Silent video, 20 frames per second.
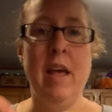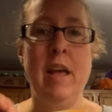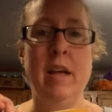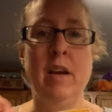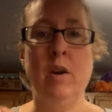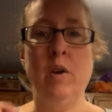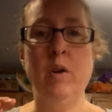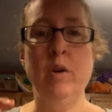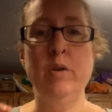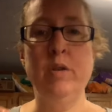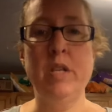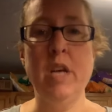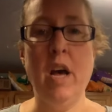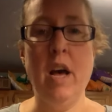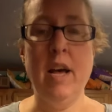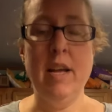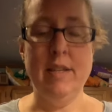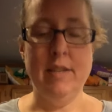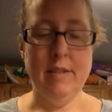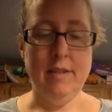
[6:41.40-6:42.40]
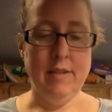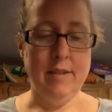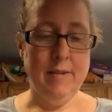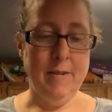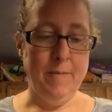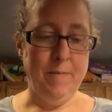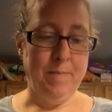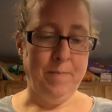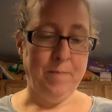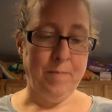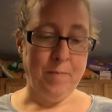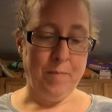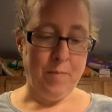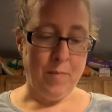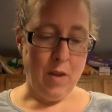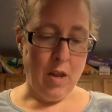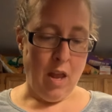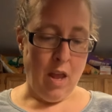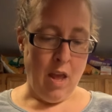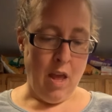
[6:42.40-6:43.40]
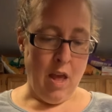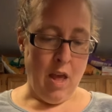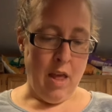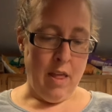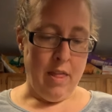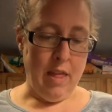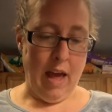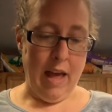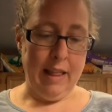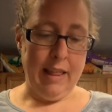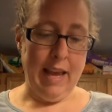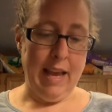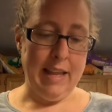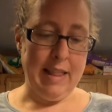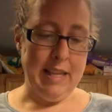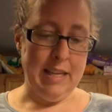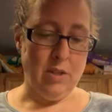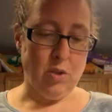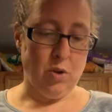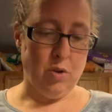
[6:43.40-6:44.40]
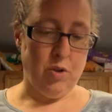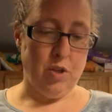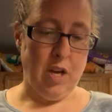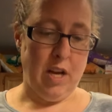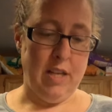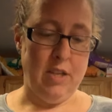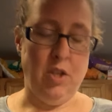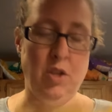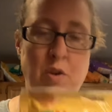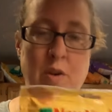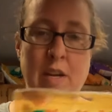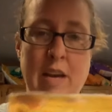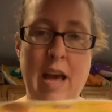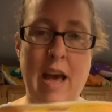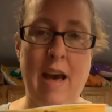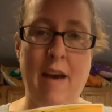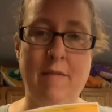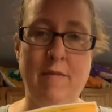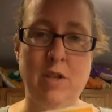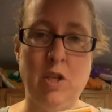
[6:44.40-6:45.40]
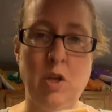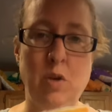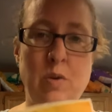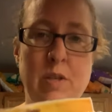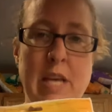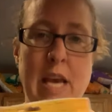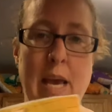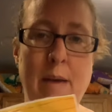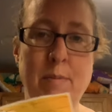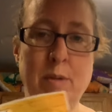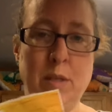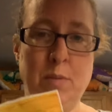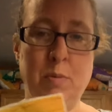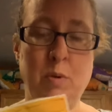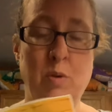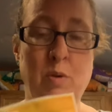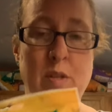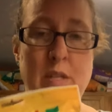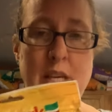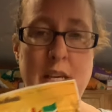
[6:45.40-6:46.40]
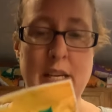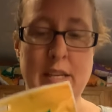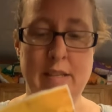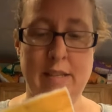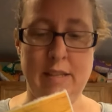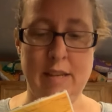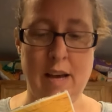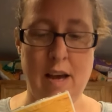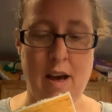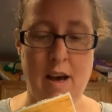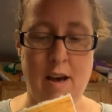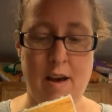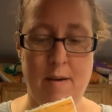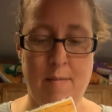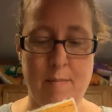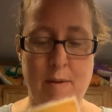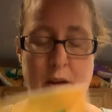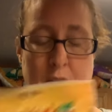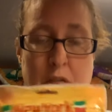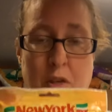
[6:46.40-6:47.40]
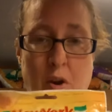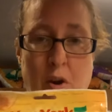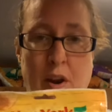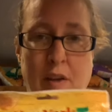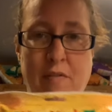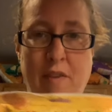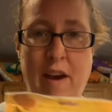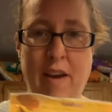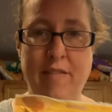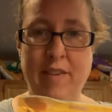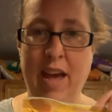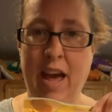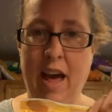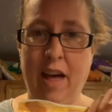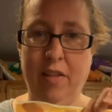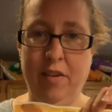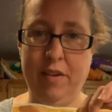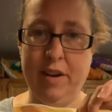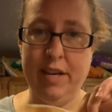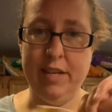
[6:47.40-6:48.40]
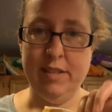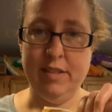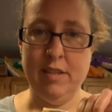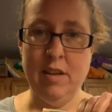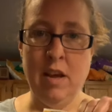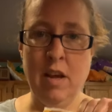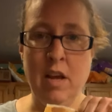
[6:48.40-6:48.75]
Croutons. I like these croutons. You can have 2 tablespoons is 35 calories.